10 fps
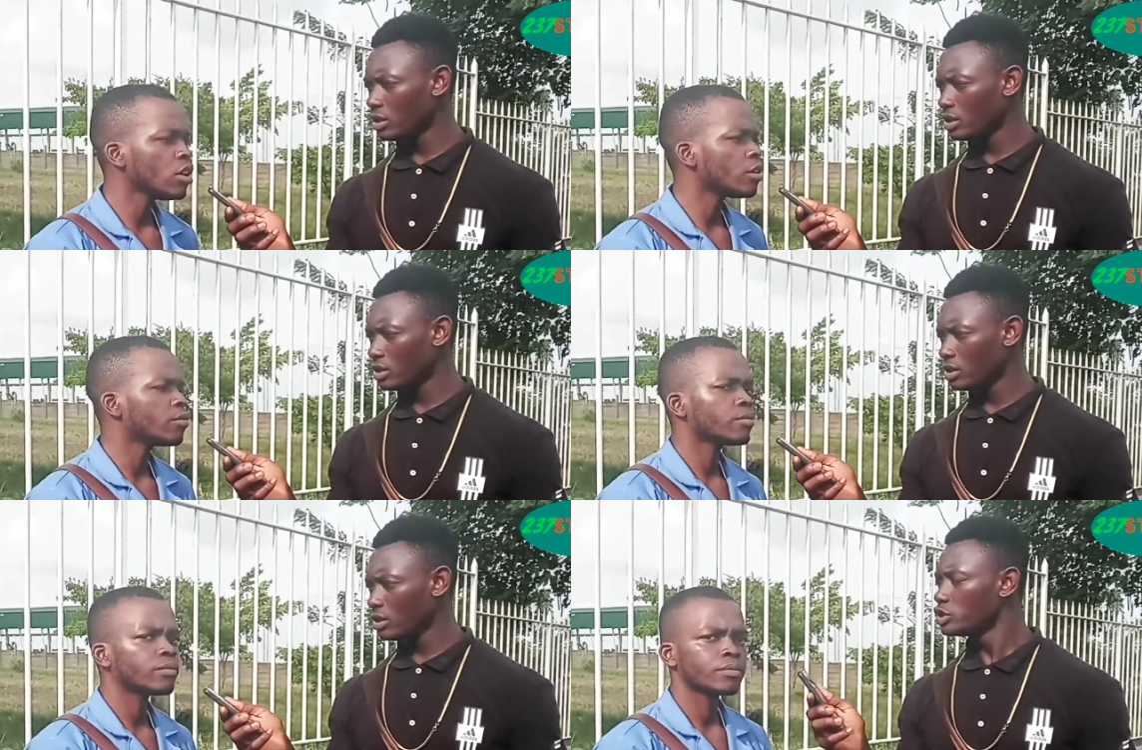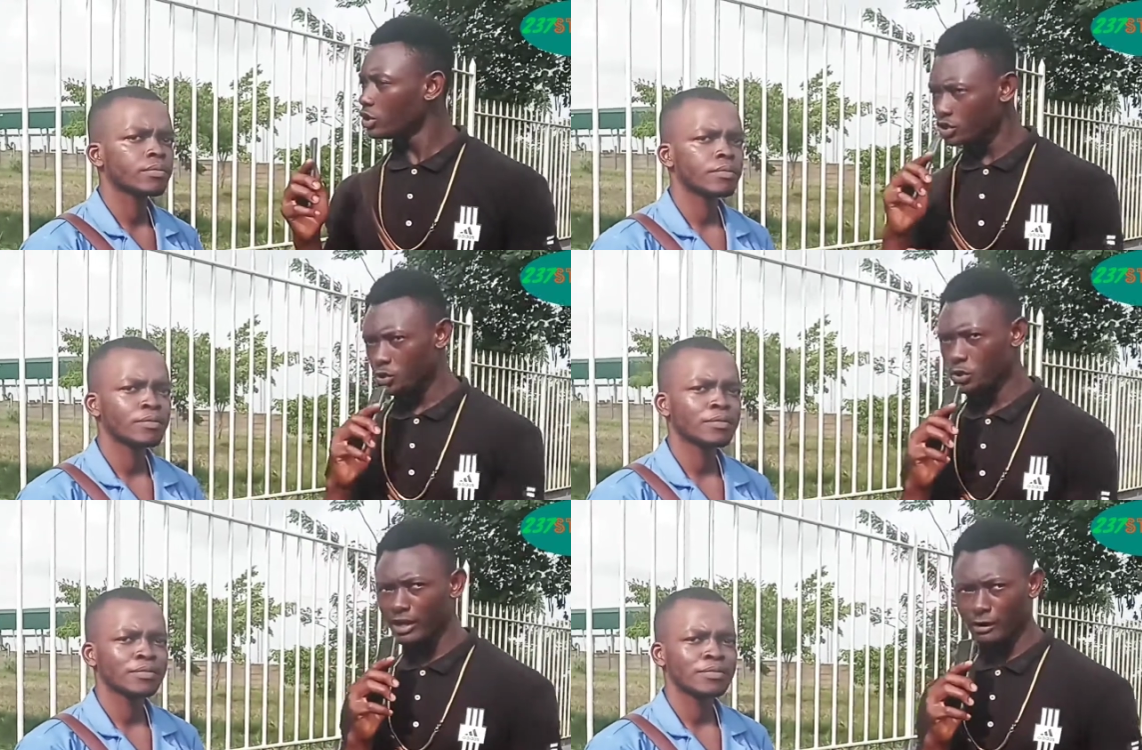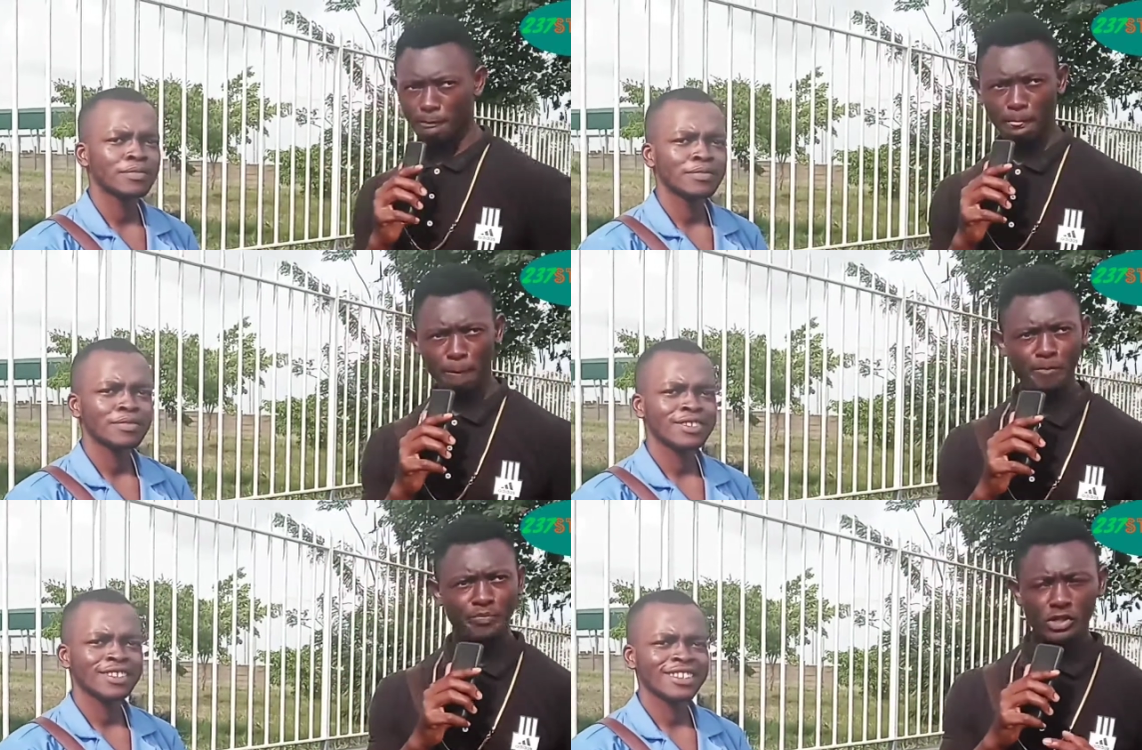Speaker 1: Yeah. Just try.
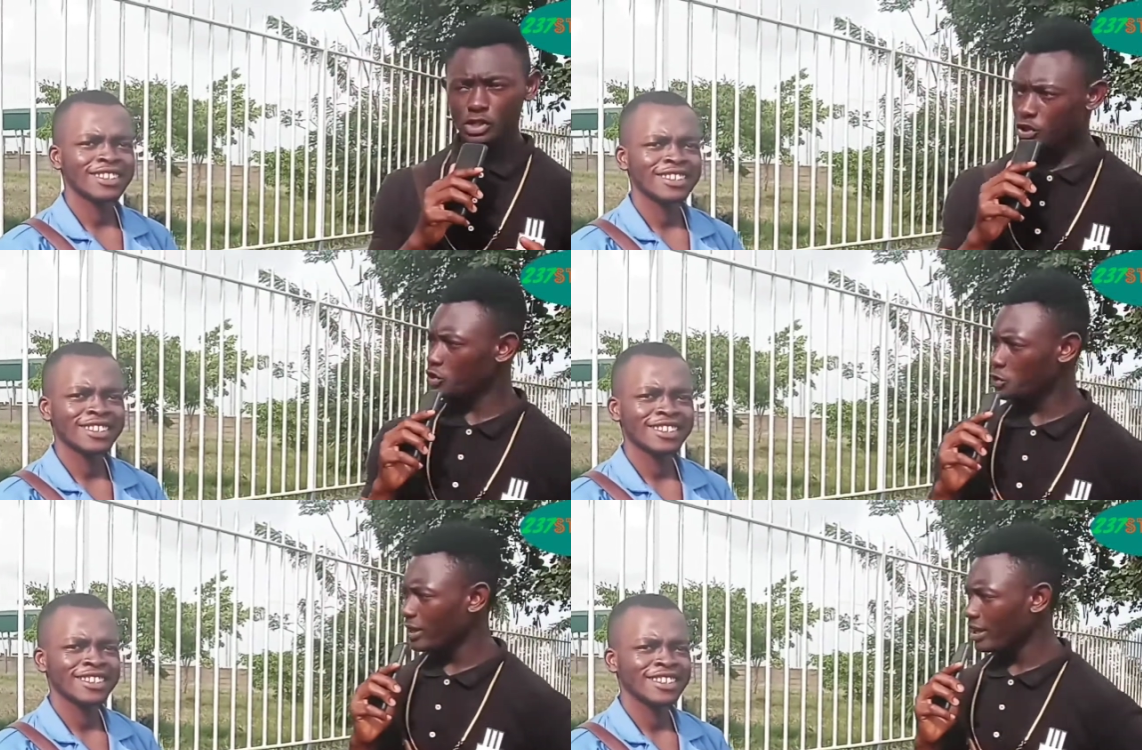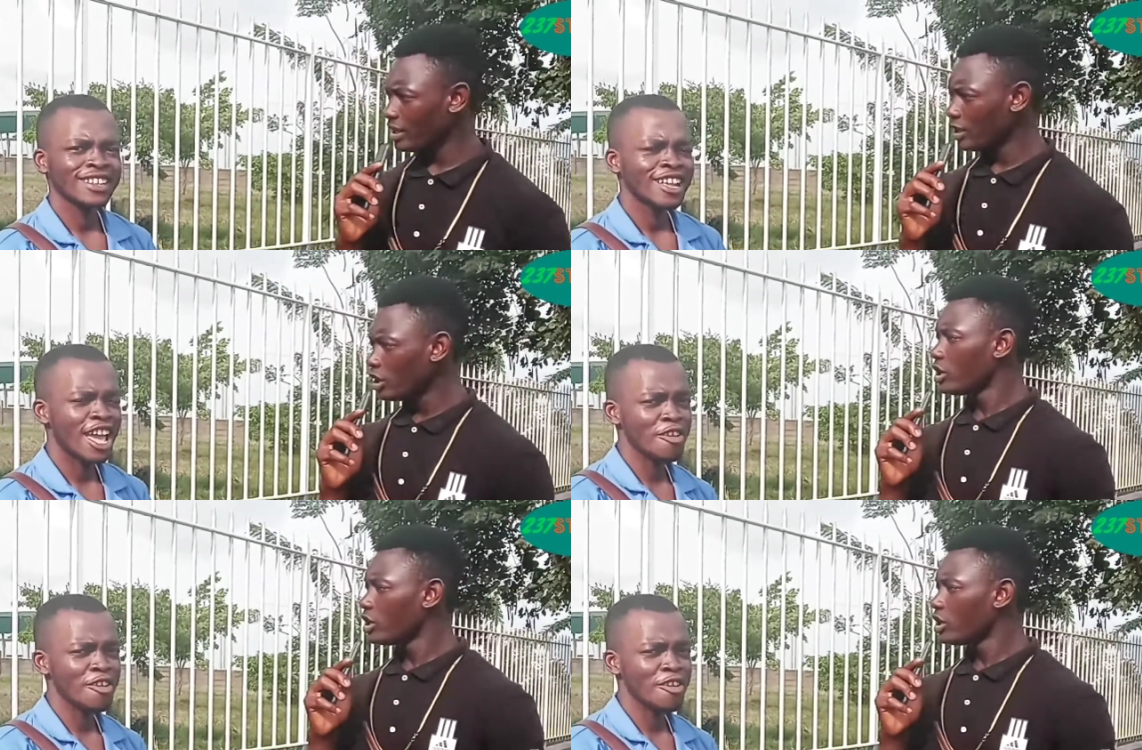Just try.